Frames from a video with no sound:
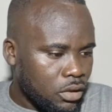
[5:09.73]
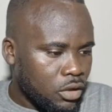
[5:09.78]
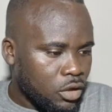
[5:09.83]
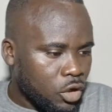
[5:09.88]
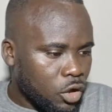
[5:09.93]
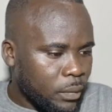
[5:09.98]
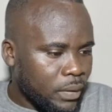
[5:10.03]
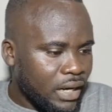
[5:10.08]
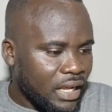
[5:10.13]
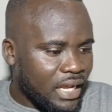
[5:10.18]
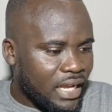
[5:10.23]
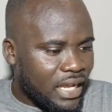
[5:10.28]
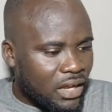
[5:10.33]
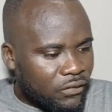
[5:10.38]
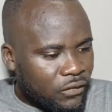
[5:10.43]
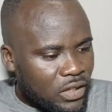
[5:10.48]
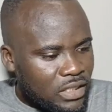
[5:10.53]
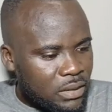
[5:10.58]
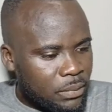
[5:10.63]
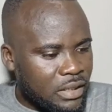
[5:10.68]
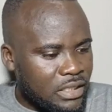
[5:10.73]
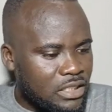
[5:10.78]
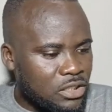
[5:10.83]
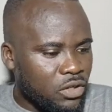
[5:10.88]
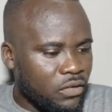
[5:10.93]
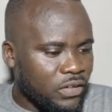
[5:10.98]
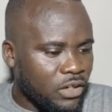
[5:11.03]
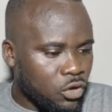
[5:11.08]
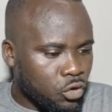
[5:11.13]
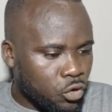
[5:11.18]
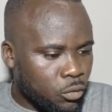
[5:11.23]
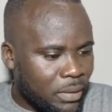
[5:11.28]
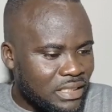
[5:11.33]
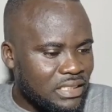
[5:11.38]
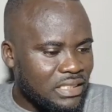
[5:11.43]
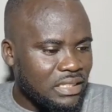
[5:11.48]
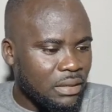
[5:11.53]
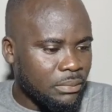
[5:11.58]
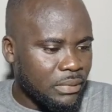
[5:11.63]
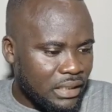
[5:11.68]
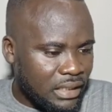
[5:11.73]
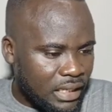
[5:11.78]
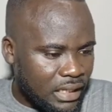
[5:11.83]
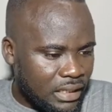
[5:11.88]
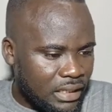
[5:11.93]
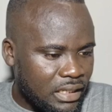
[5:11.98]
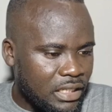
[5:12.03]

Upon a careful examination of the documents submitted,